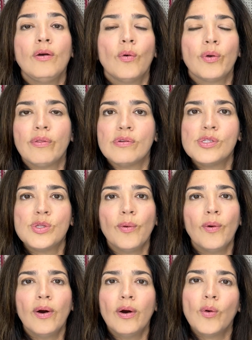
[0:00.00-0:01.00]
go to the
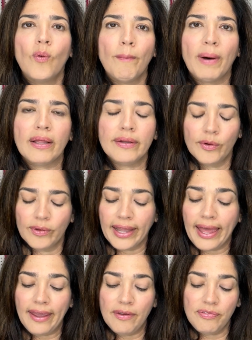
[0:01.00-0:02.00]
store, go about your
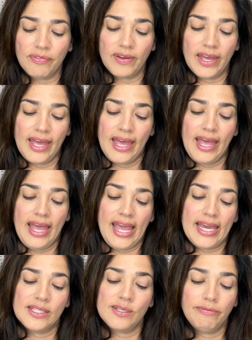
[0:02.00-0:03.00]
life.
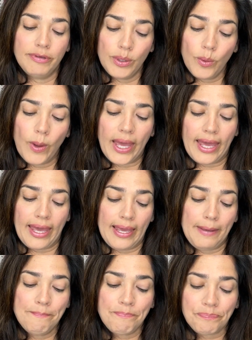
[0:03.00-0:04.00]
It's view A,